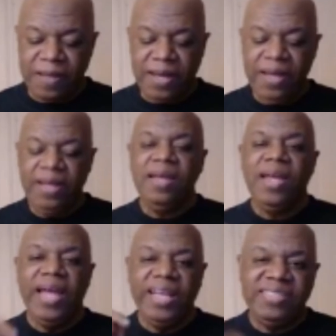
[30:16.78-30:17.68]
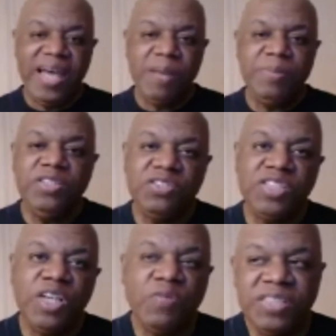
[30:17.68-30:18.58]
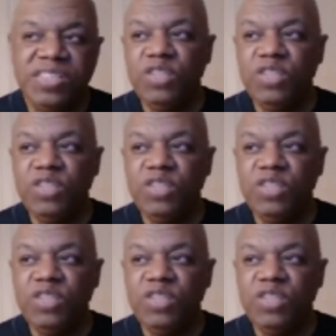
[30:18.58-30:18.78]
Okay? Examine yourself and